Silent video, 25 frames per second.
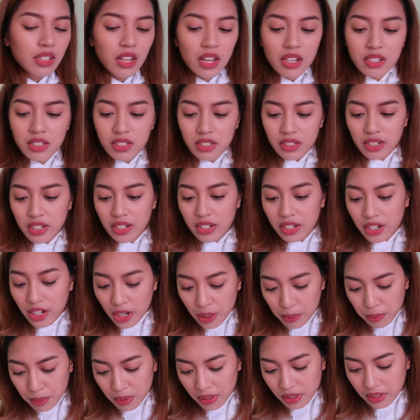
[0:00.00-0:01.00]
The last
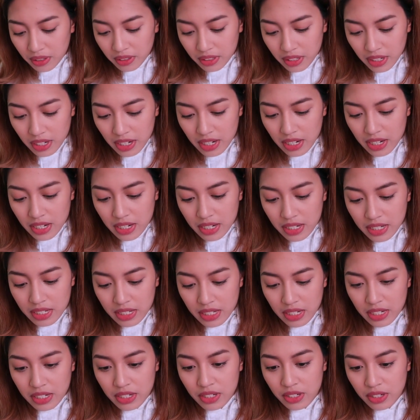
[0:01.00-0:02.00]
skincare product is
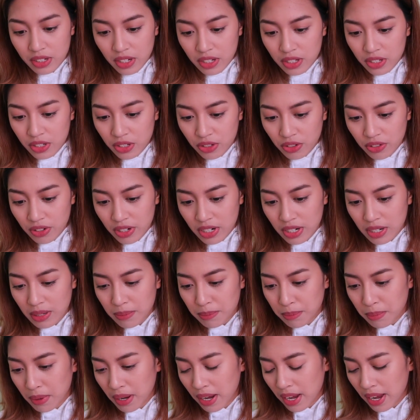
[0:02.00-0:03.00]
this
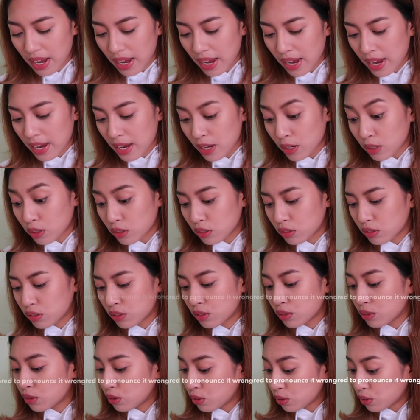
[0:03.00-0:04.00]
sunscreen by
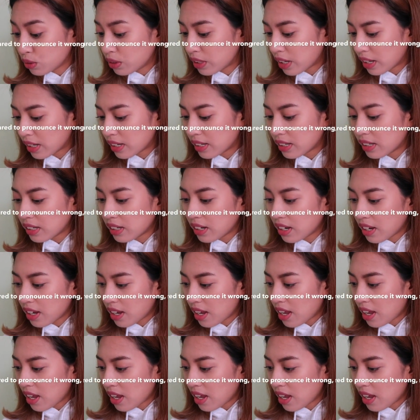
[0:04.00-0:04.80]
Goodal.